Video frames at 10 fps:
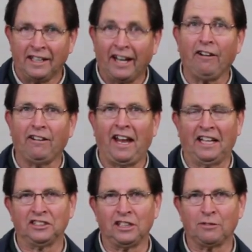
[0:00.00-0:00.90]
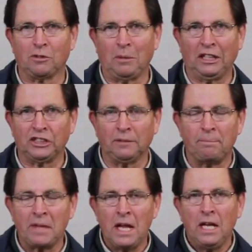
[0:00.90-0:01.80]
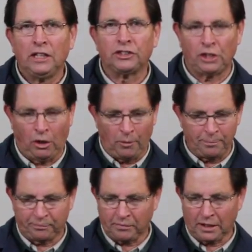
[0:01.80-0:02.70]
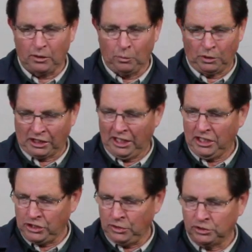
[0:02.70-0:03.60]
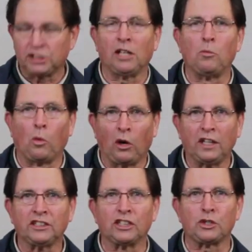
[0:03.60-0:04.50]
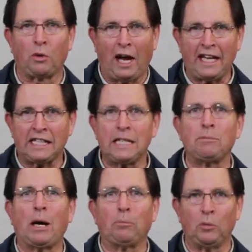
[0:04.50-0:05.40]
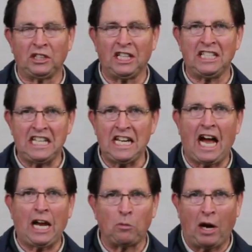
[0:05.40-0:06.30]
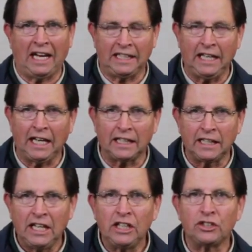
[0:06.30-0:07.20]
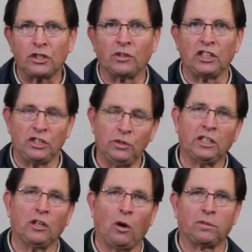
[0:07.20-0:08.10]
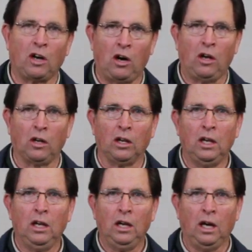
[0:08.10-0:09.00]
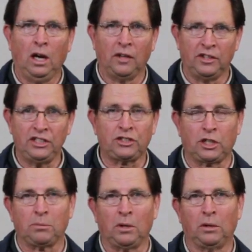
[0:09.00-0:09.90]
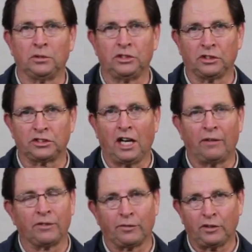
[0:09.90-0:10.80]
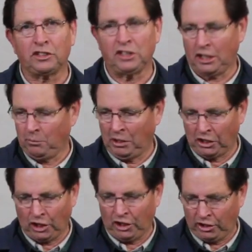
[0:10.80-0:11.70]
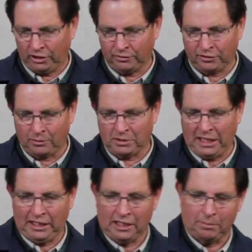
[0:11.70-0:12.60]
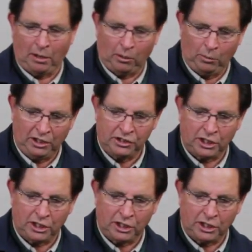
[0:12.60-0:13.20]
Garrett has the information. So we're going to do some work to try to come up with a DIY kit so that you can overhaul these turbos yourself. The first thing we learned from taking apart one